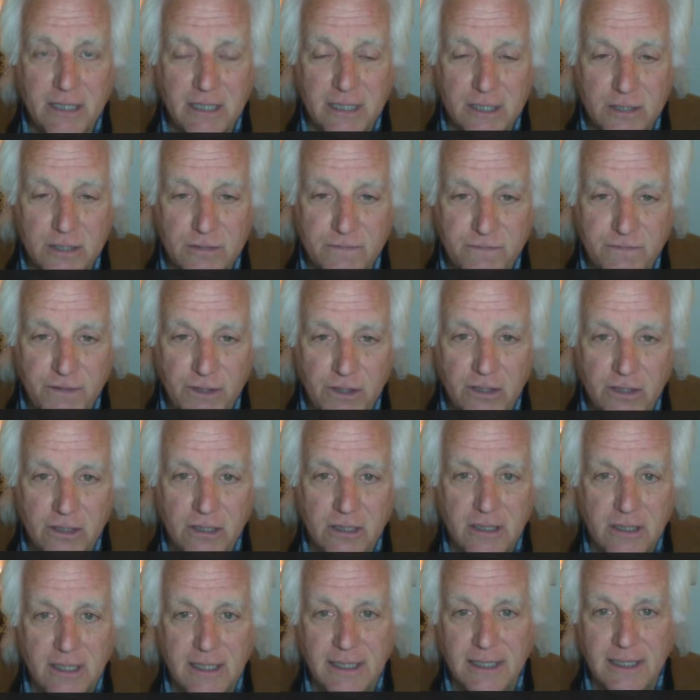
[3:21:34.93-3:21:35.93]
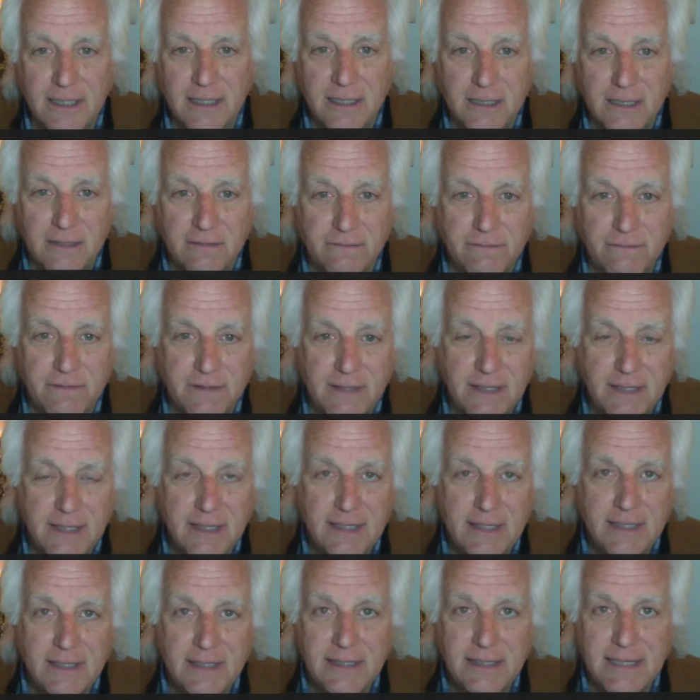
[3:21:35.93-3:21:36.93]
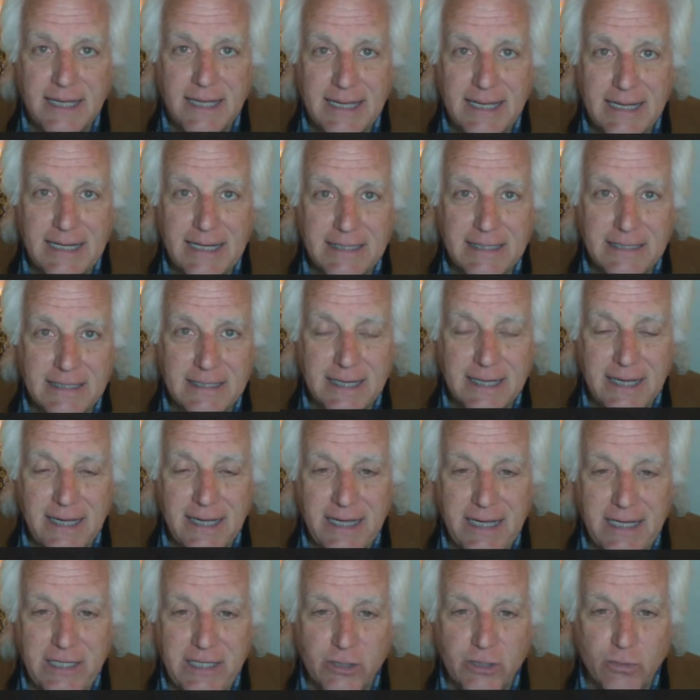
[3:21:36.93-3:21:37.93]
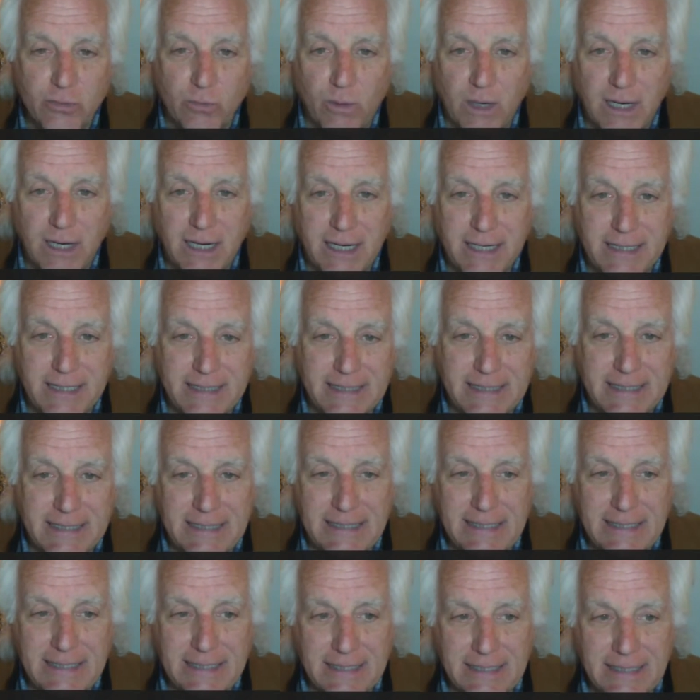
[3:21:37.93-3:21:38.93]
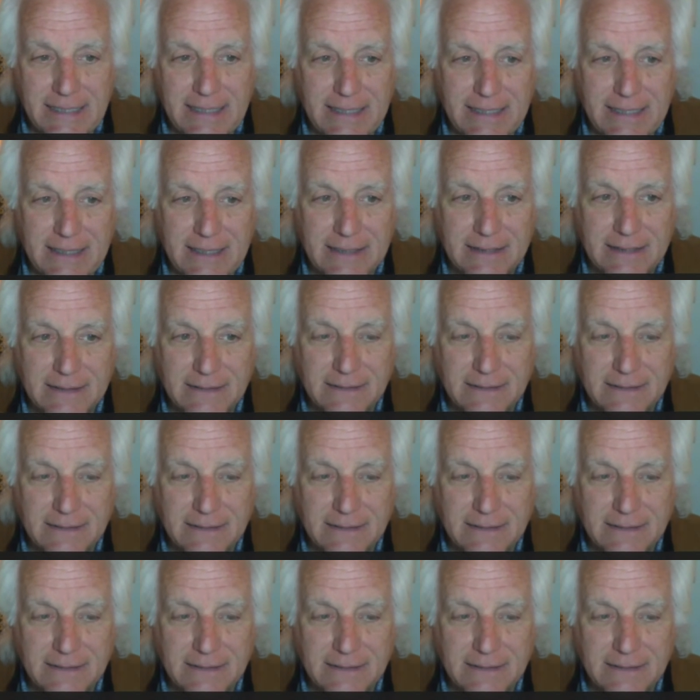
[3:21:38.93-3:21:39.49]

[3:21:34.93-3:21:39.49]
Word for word: is full of S H Y T E.